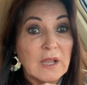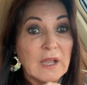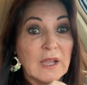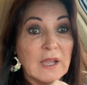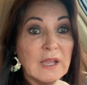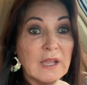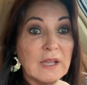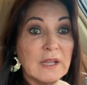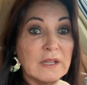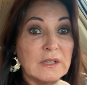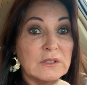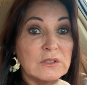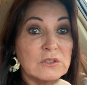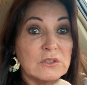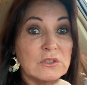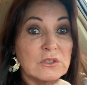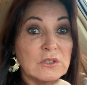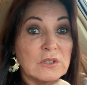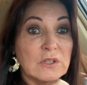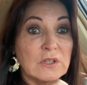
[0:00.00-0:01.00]

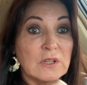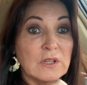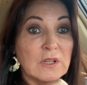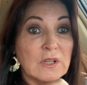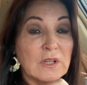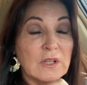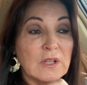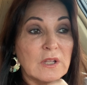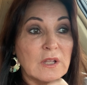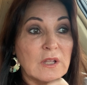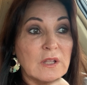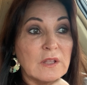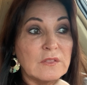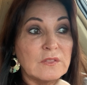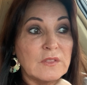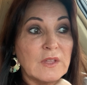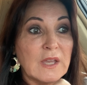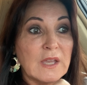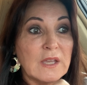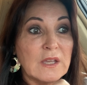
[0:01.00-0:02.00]
And
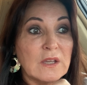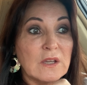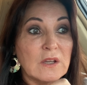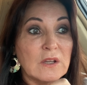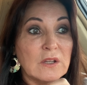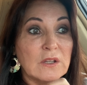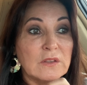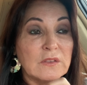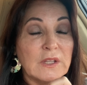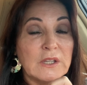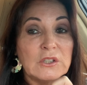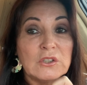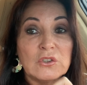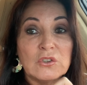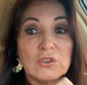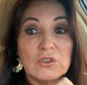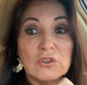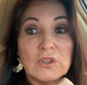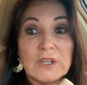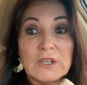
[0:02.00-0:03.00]
they, they,
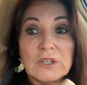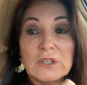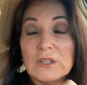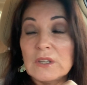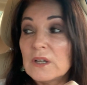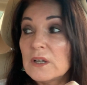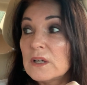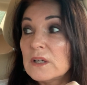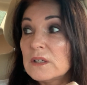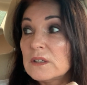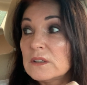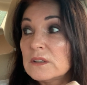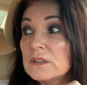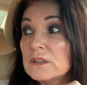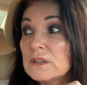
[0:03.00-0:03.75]
they, uh,